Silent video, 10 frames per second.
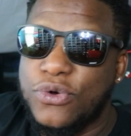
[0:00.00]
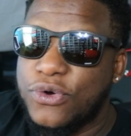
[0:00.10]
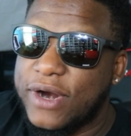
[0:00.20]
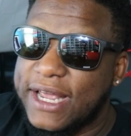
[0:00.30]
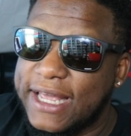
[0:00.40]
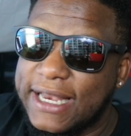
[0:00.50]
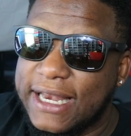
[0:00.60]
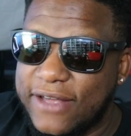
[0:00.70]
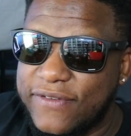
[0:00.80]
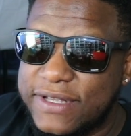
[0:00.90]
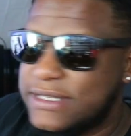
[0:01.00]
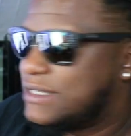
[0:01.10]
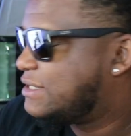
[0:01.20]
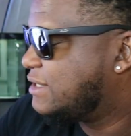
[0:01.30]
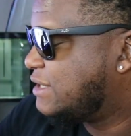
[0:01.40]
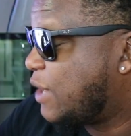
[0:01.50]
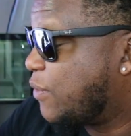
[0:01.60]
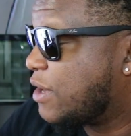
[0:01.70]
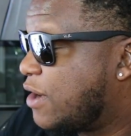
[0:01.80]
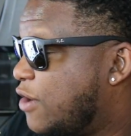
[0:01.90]
cool grade 11s. They
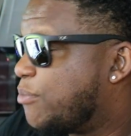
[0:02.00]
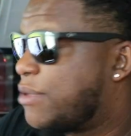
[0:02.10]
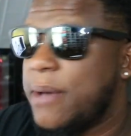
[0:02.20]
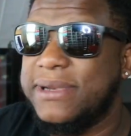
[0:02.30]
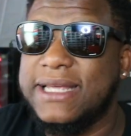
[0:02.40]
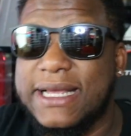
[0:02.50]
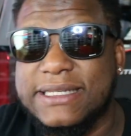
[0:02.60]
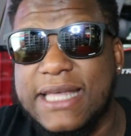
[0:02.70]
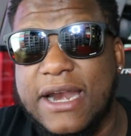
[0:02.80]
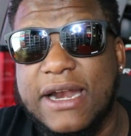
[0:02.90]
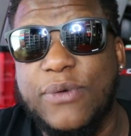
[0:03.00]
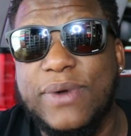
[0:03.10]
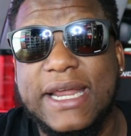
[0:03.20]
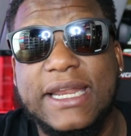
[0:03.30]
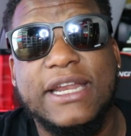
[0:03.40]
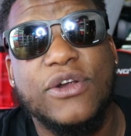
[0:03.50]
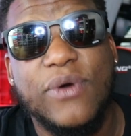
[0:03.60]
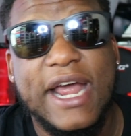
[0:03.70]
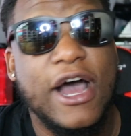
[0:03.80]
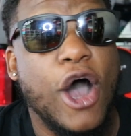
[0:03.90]
were gone probably that Saturday when they did the
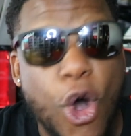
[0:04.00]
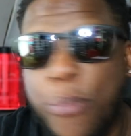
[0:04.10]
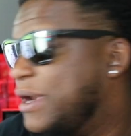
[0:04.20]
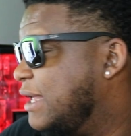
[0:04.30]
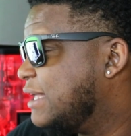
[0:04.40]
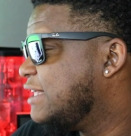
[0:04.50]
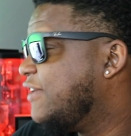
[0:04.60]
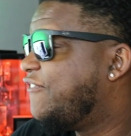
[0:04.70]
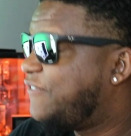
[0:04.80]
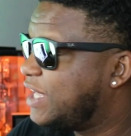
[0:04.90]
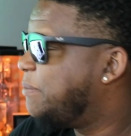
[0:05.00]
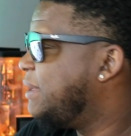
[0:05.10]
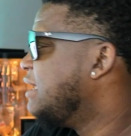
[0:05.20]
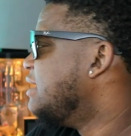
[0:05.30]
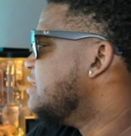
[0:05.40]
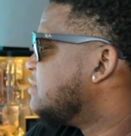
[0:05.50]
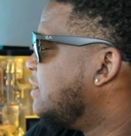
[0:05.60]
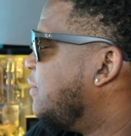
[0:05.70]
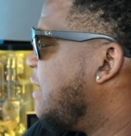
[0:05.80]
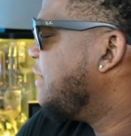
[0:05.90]
grand opening, you feel me? So
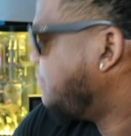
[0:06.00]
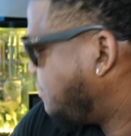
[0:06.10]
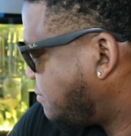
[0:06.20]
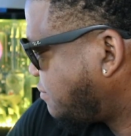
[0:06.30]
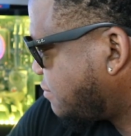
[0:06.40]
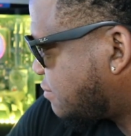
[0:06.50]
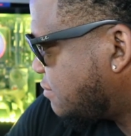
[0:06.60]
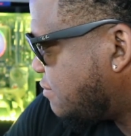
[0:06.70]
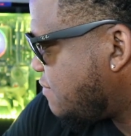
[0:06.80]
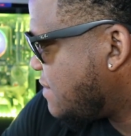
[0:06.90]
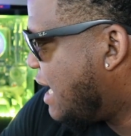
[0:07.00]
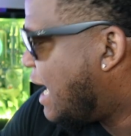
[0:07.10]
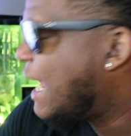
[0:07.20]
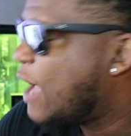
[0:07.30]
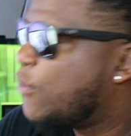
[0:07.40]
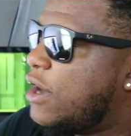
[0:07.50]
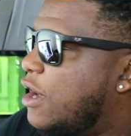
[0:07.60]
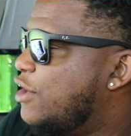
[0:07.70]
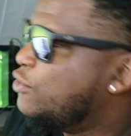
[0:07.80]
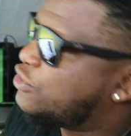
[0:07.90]
anyway, I like
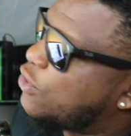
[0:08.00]
when new